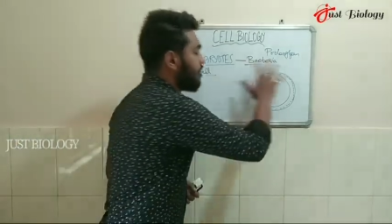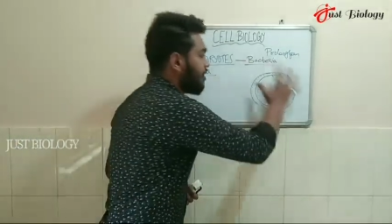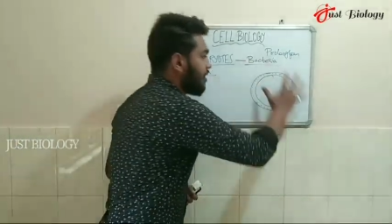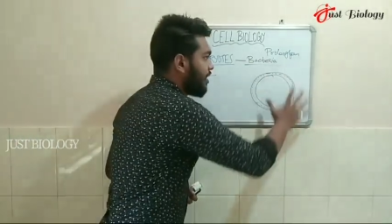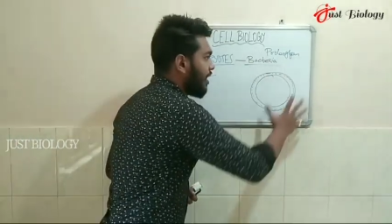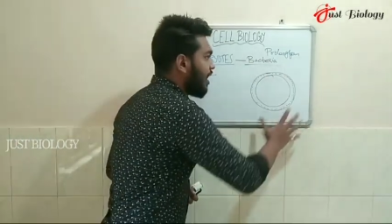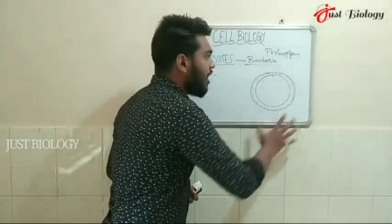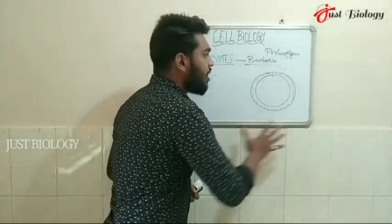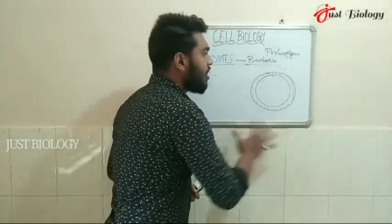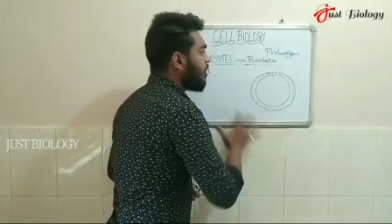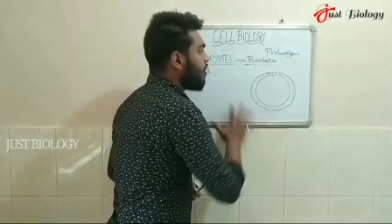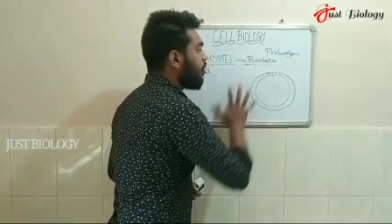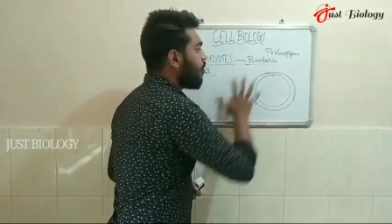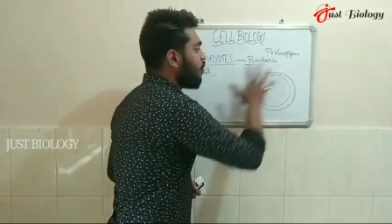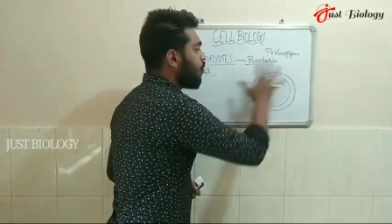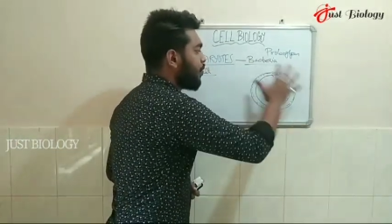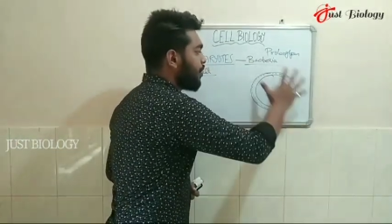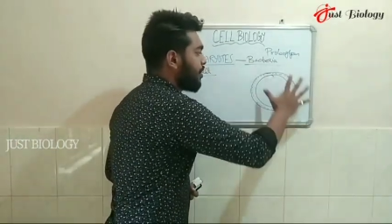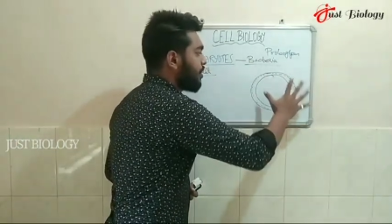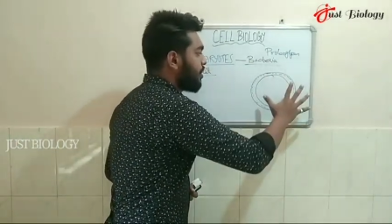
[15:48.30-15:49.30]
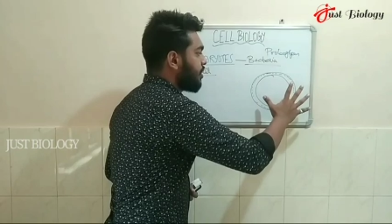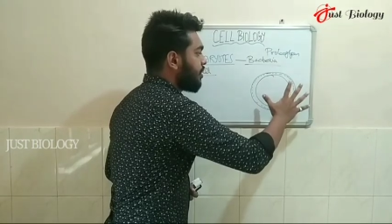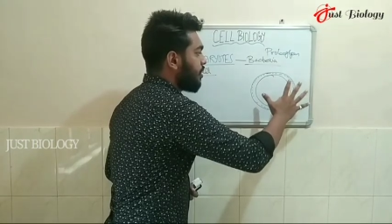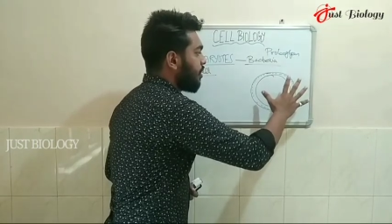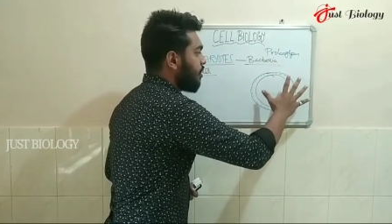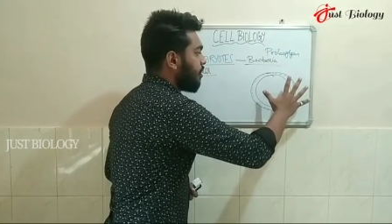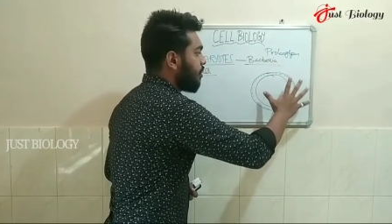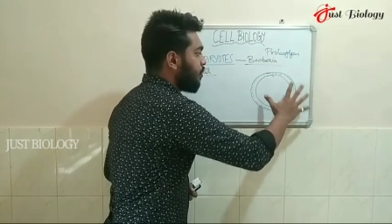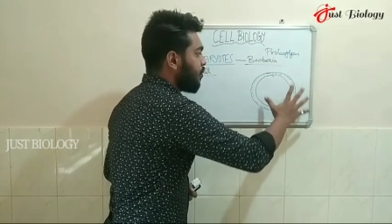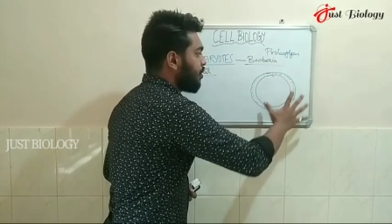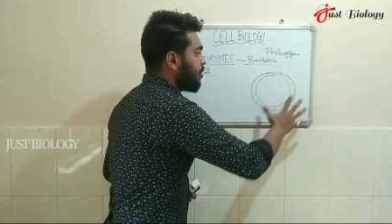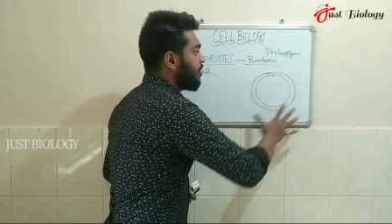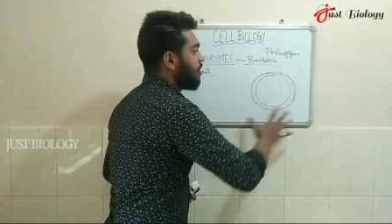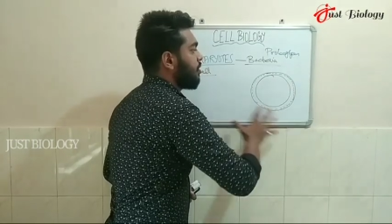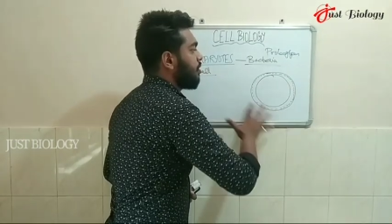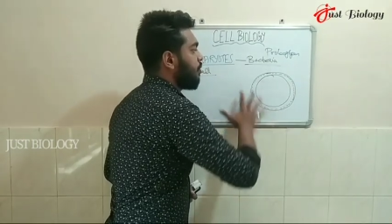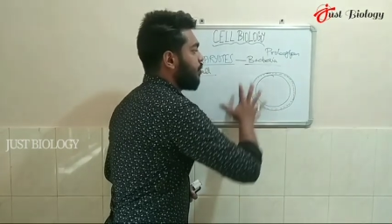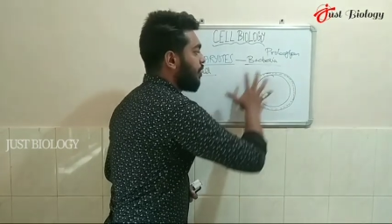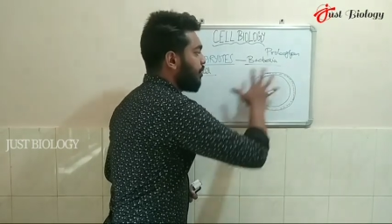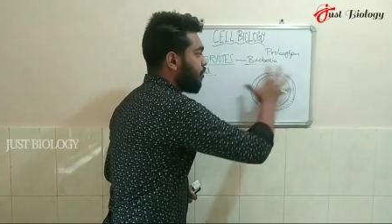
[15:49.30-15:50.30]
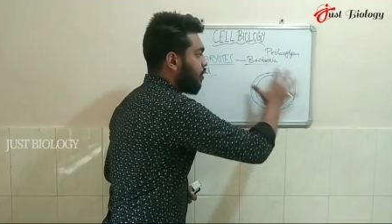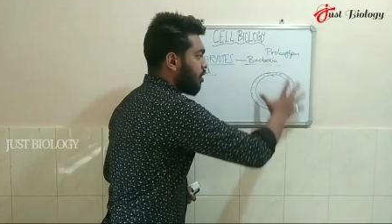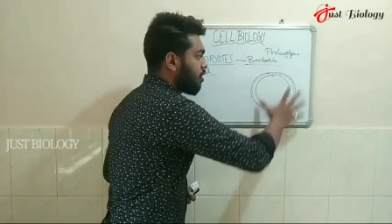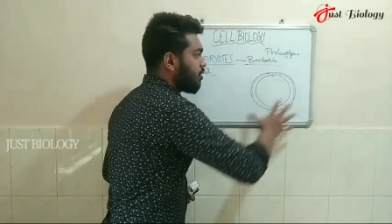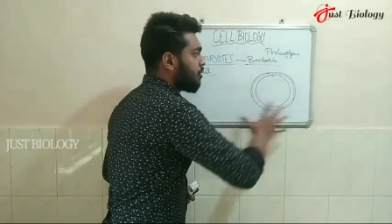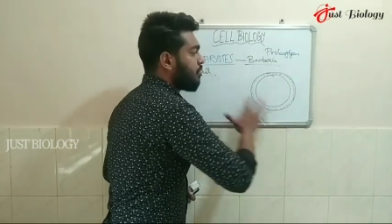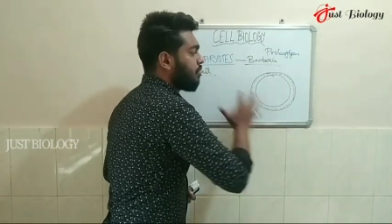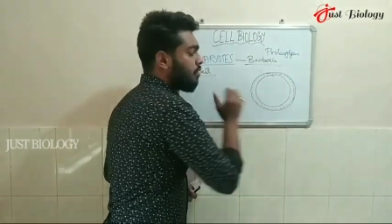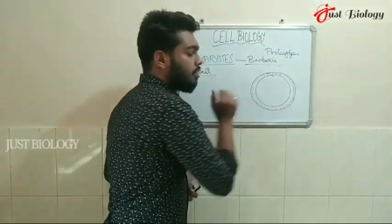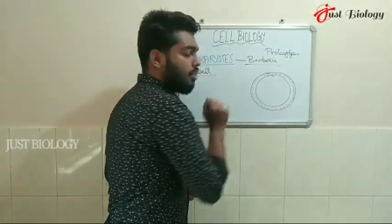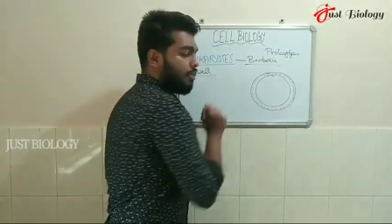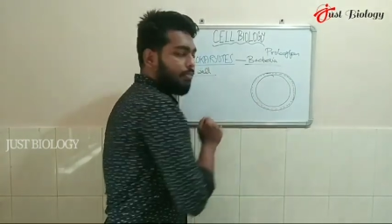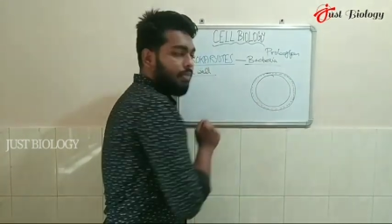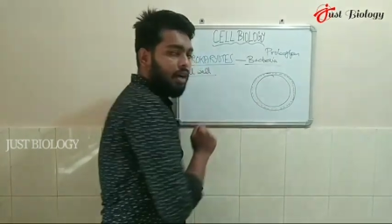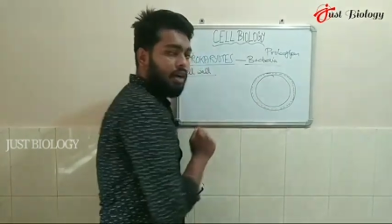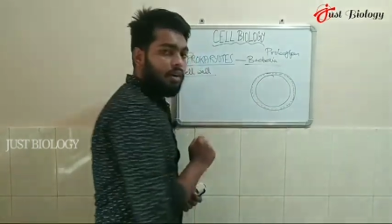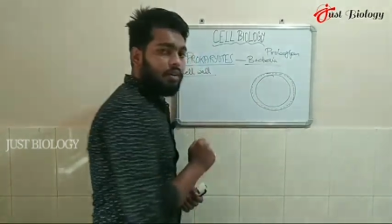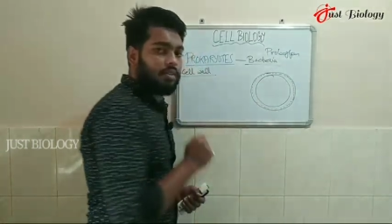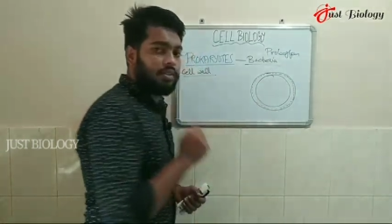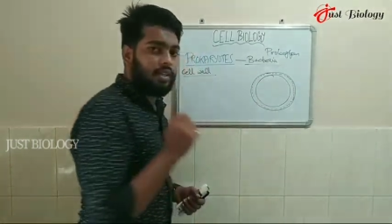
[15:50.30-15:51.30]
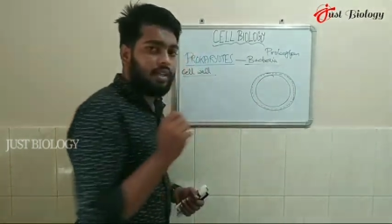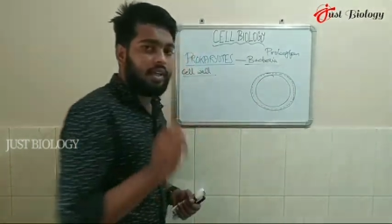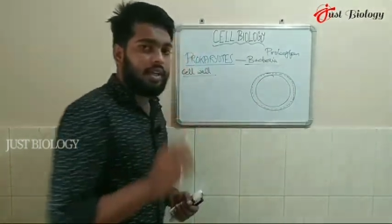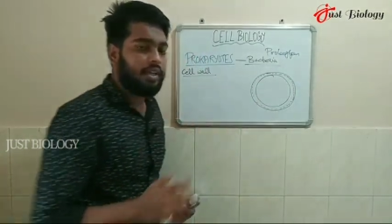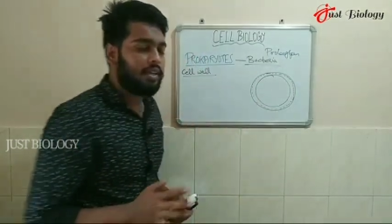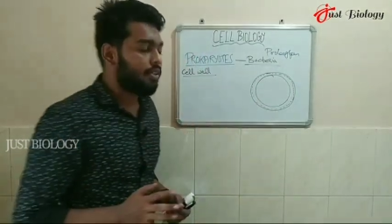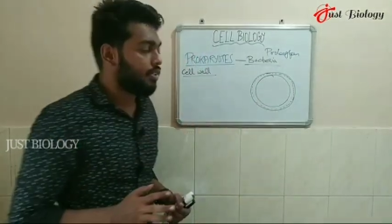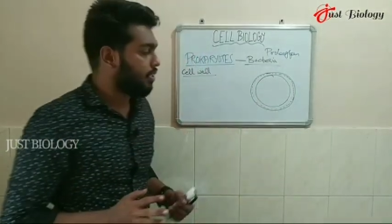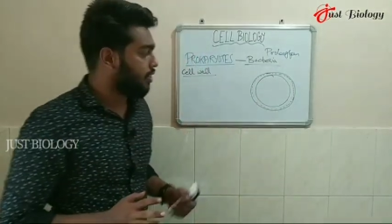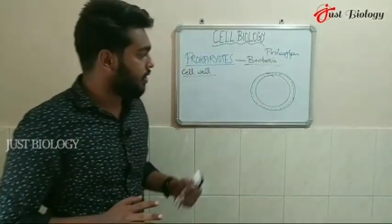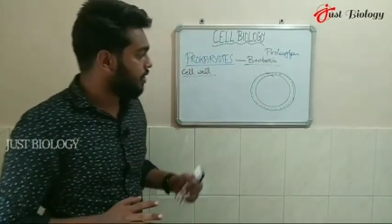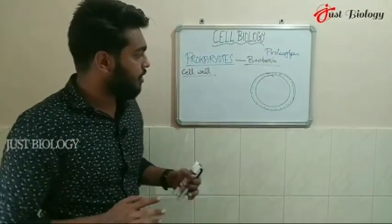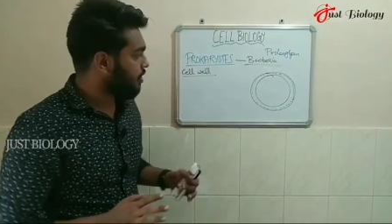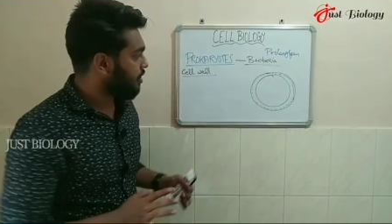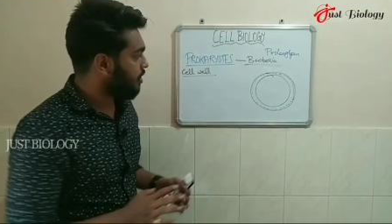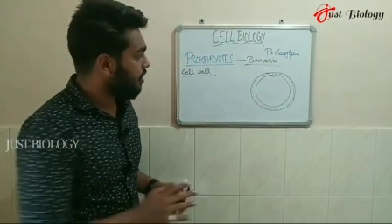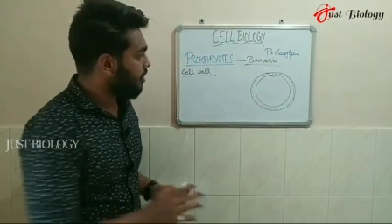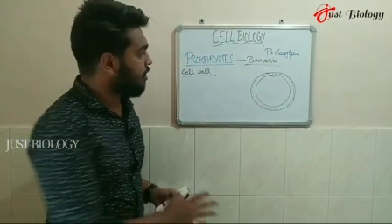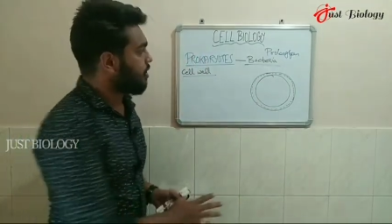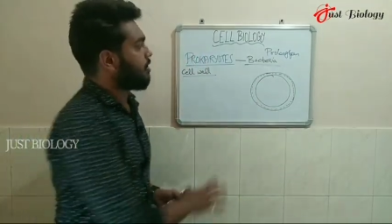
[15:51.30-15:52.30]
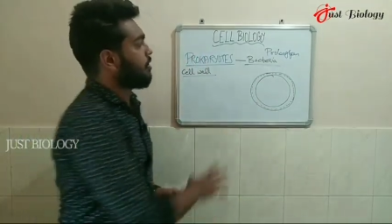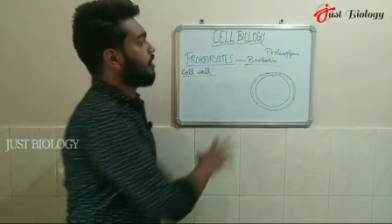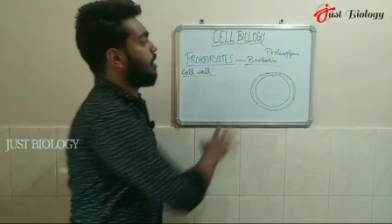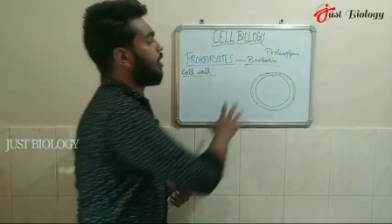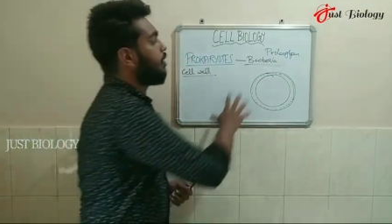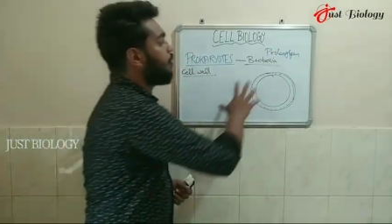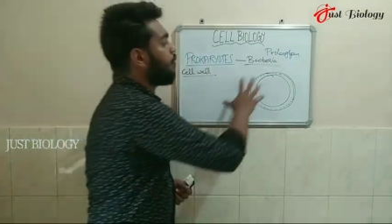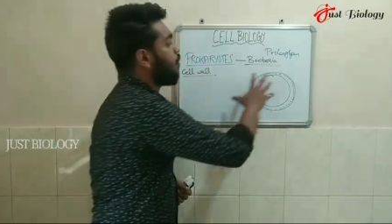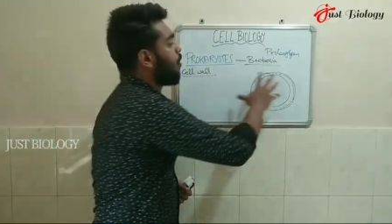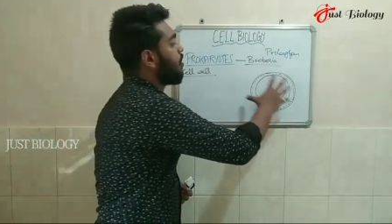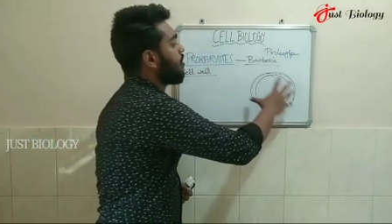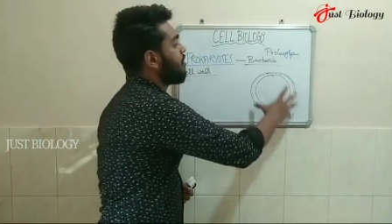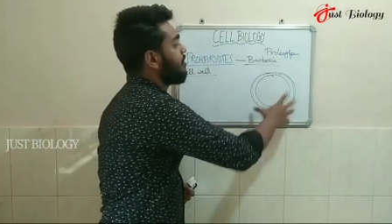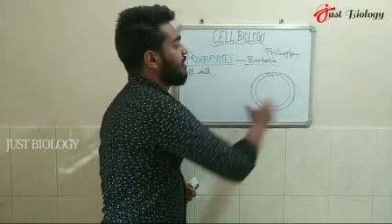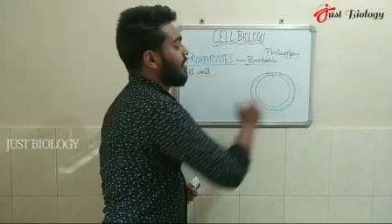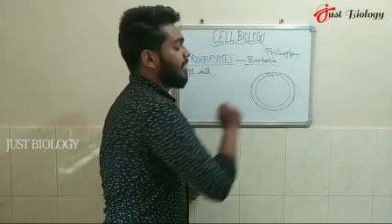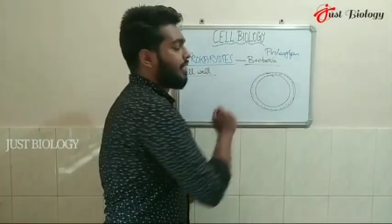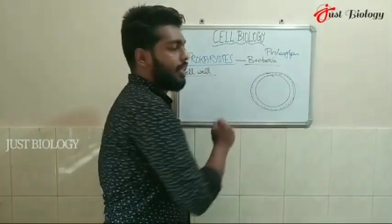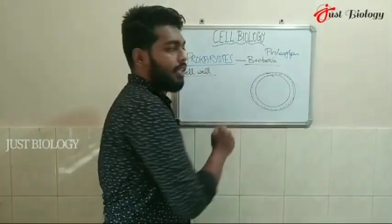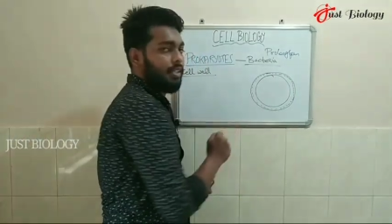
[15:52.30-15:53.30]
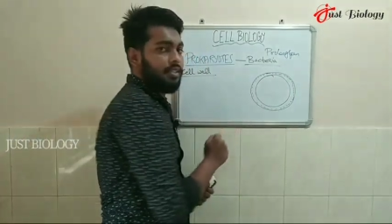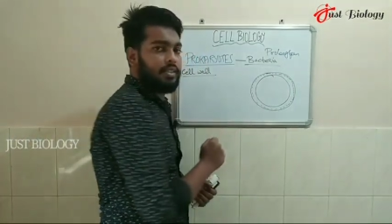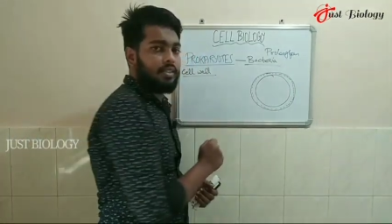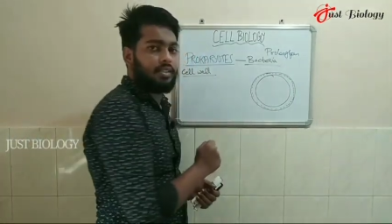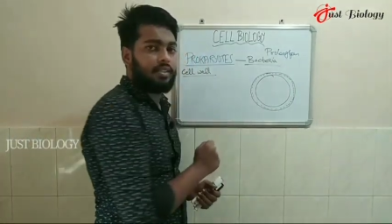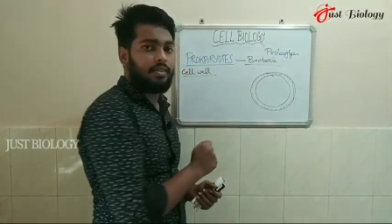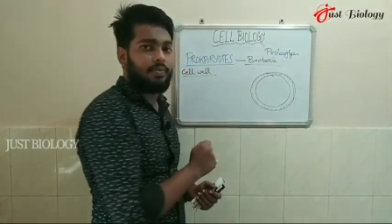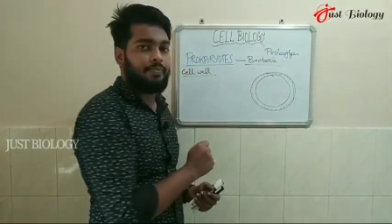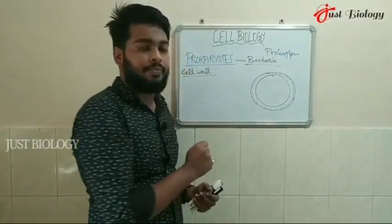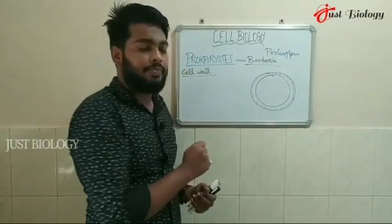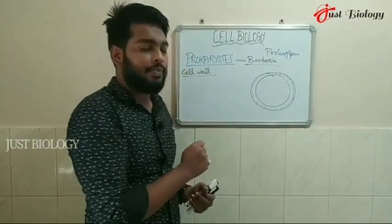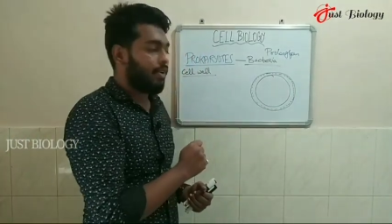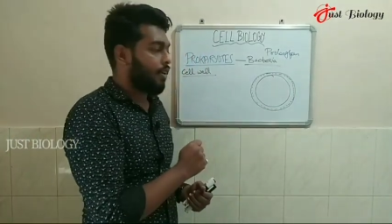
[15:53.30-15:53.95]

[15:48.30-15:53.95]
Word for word: scenario which we want to talk about here is the cell wall thickness.